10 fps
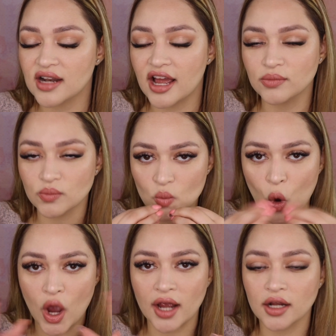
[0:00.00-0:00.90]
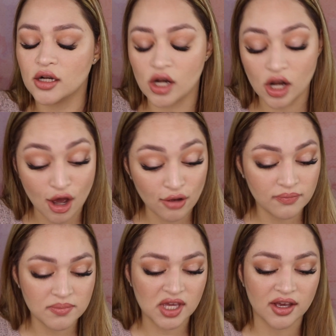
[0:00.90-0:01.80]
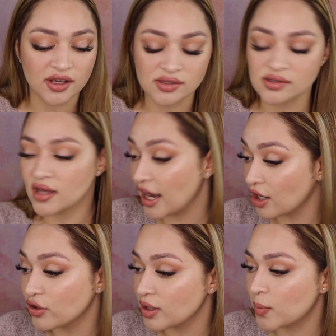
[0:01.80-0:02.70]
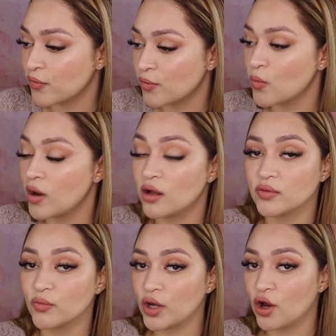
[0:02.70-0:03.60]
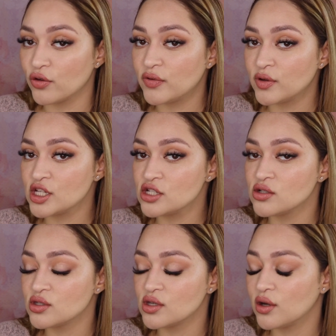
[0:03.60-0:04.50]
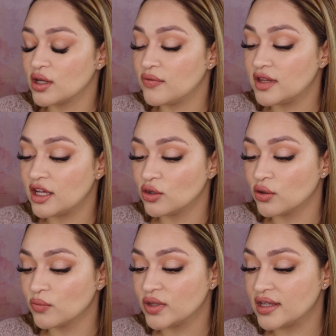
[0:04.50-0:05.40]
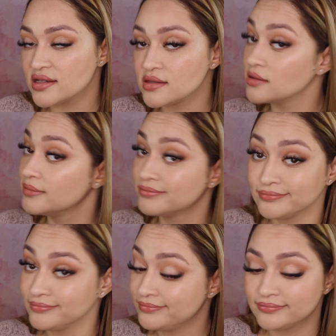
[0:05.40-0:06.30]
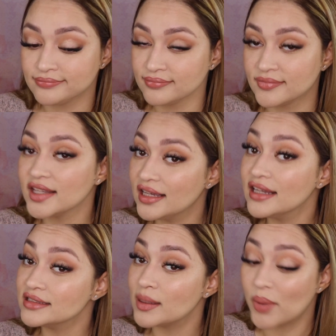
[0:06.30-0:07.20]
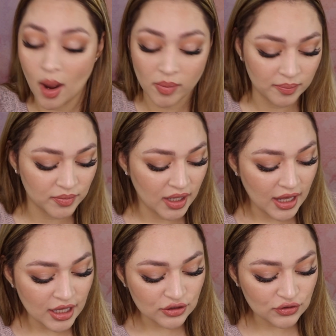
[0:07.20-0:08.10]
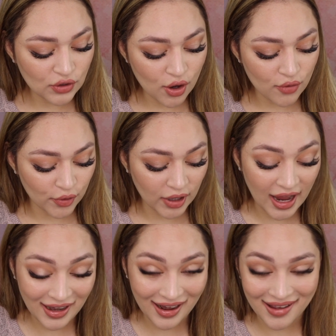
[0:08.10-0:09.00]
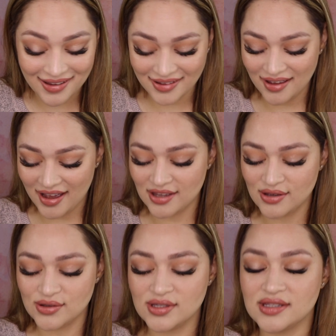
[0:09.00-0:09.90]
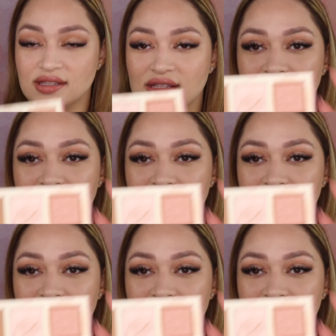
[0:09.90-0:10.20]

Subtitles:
that I love, because I know they perform well with other foundations. So if they don't with this, it is a problem. So for highlight, I use